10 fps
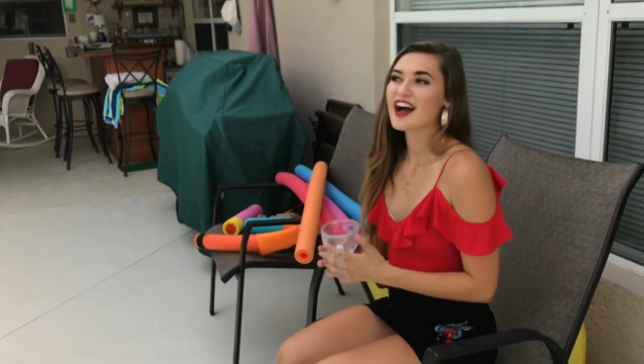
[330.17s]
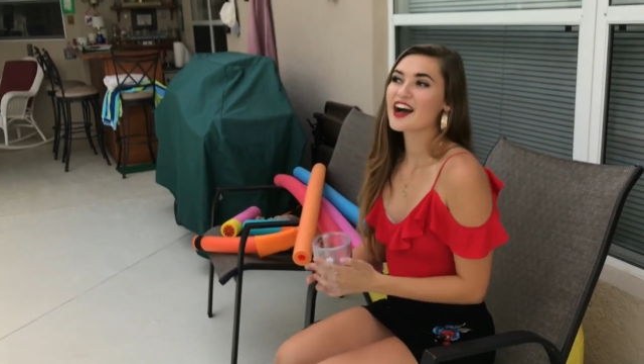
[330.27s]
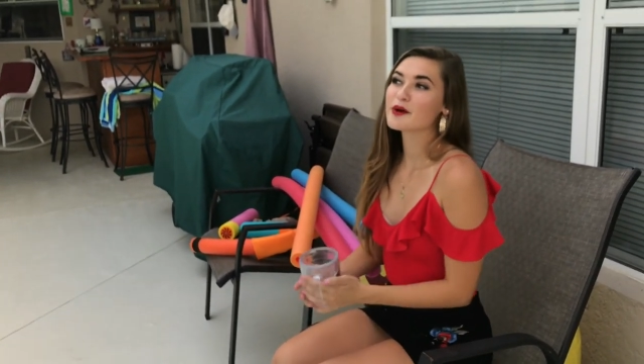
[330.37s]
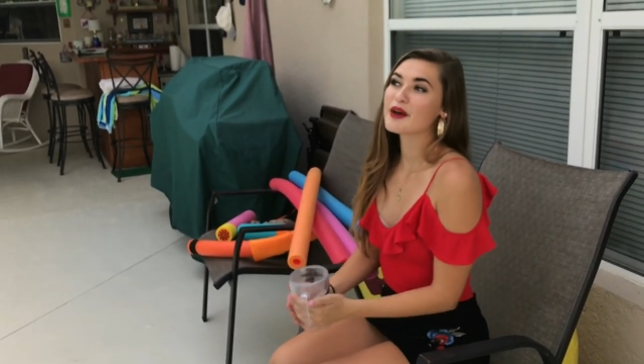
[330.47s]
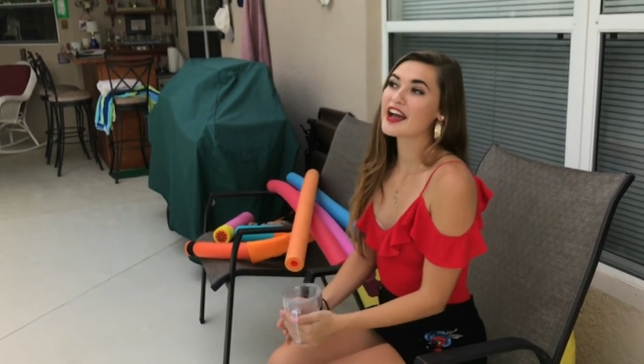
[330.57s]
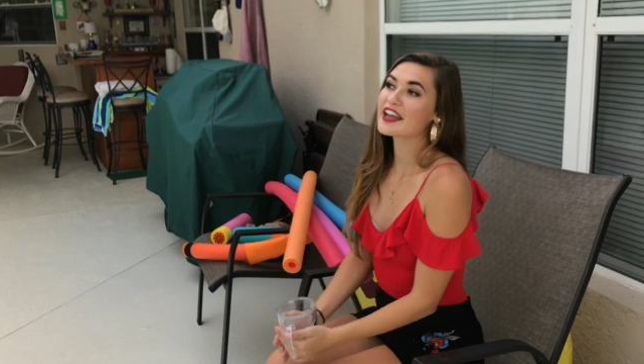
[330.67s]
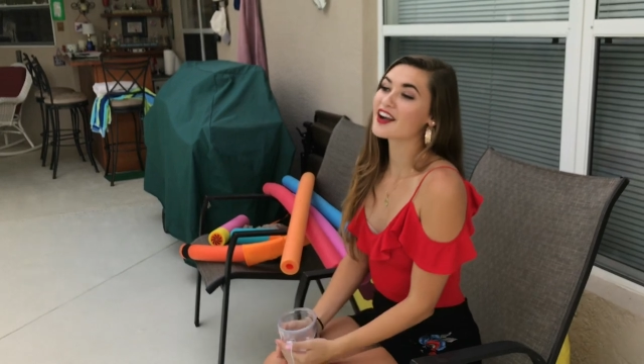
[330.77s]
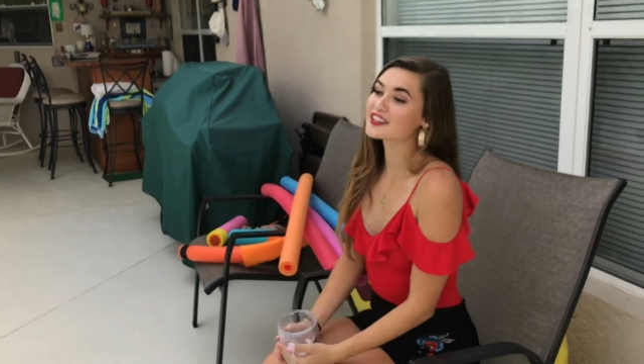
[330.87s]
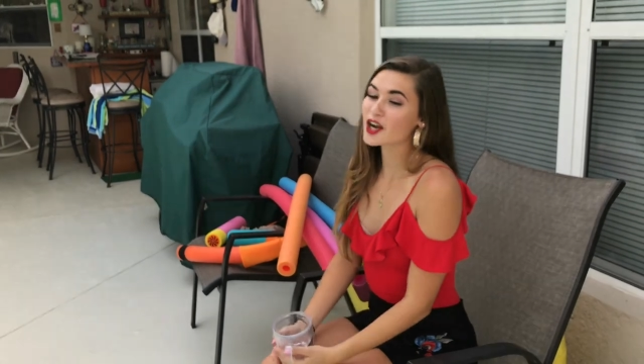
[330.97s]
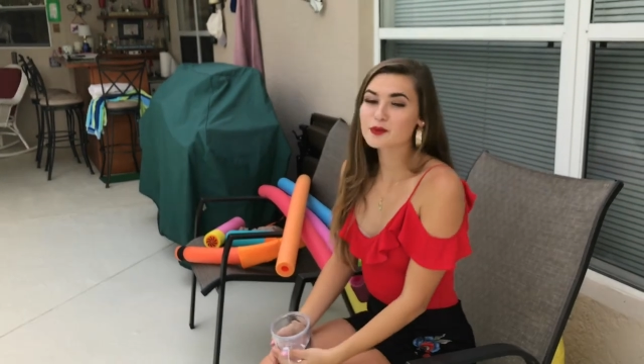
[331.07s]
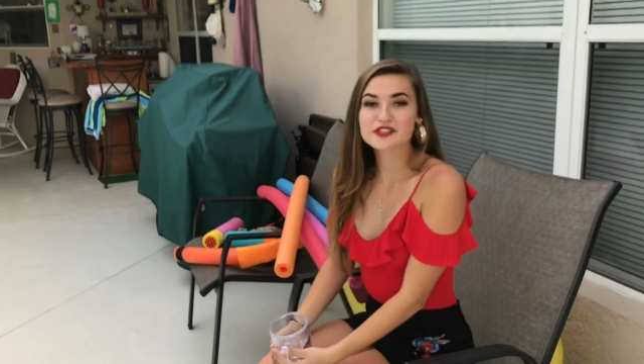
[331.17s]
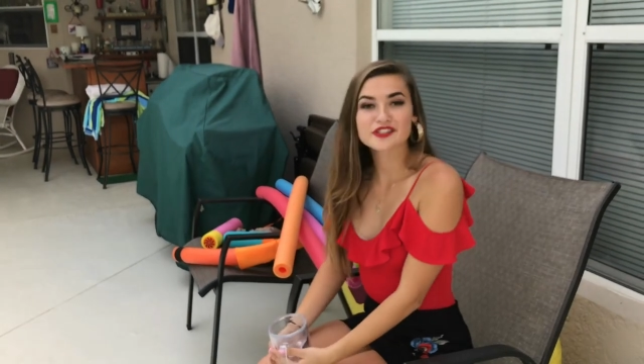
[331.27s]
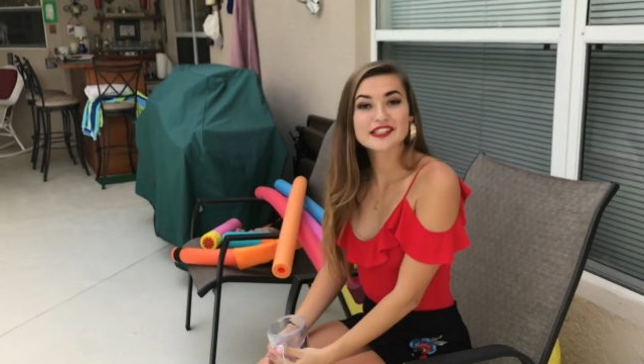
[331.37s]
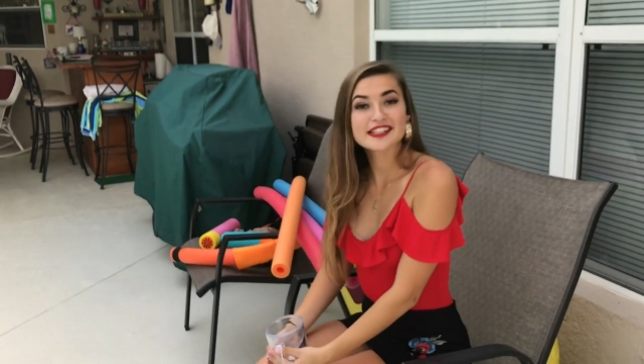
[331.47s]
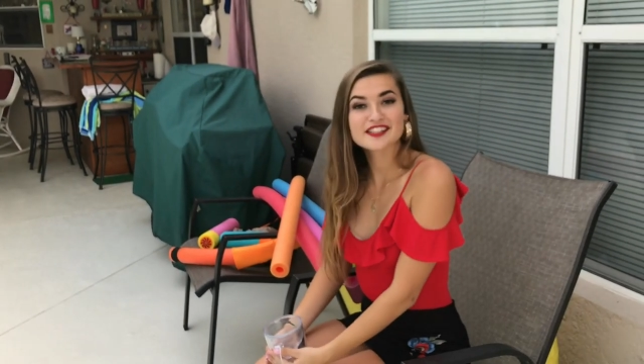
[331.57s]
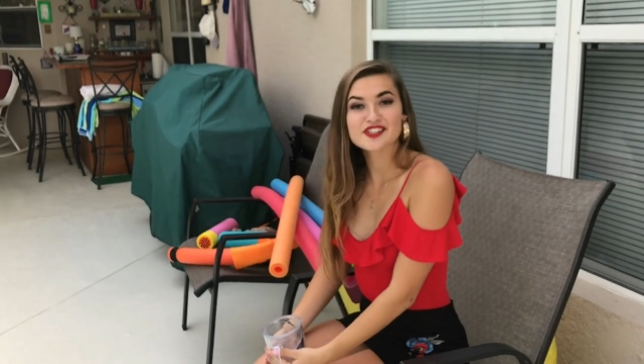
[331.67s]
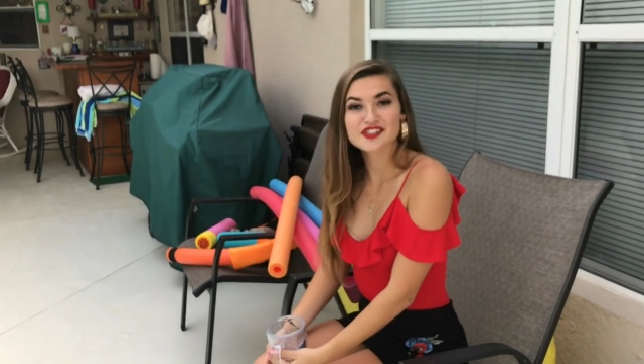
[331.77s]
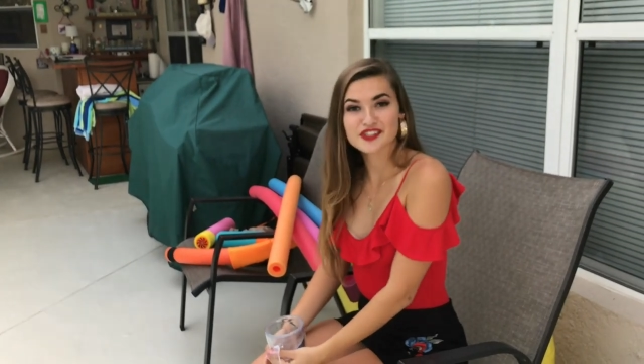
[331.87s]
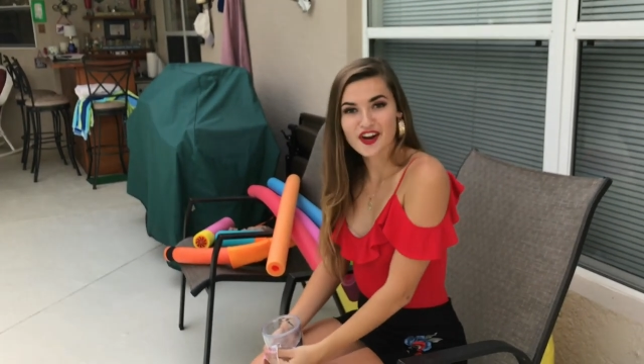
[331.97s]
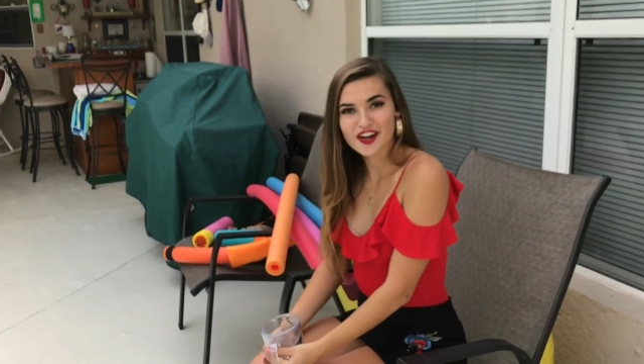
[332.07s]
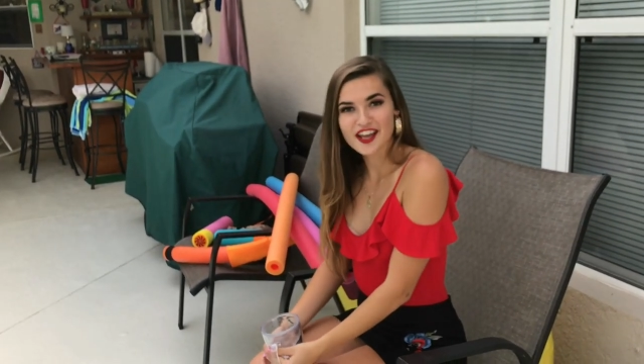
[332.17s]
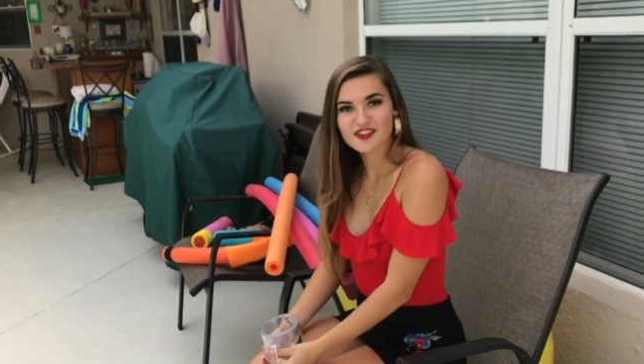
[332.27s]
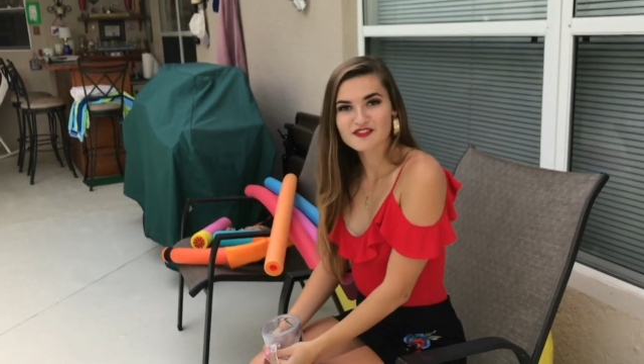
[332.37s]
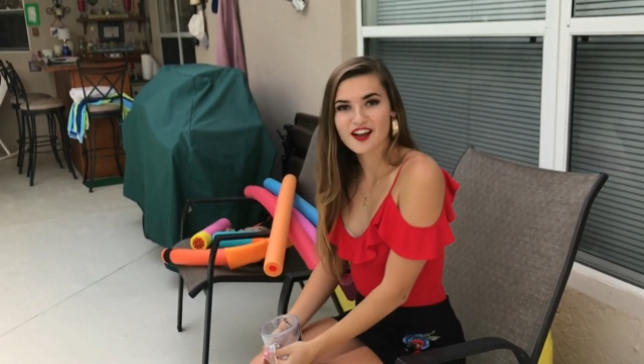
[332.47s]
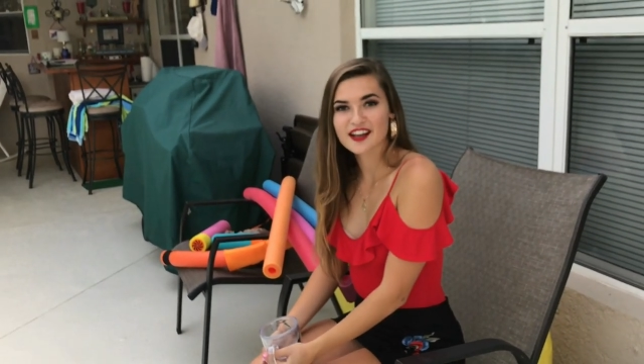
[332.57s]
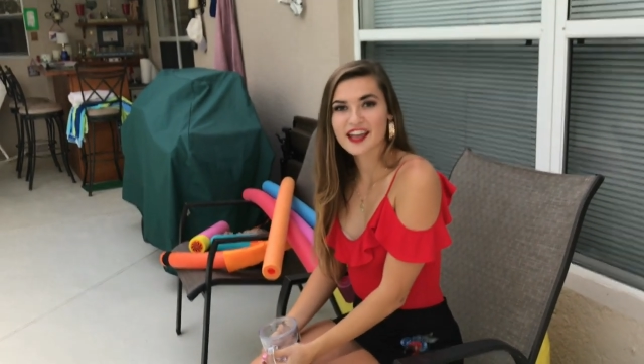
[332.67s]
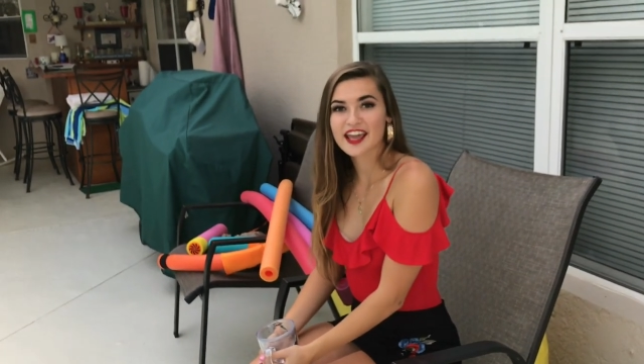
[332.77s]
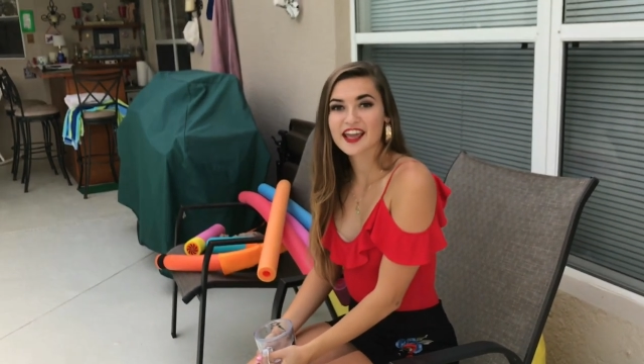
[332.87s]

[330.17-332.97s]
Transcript: I got the opportunity to start and run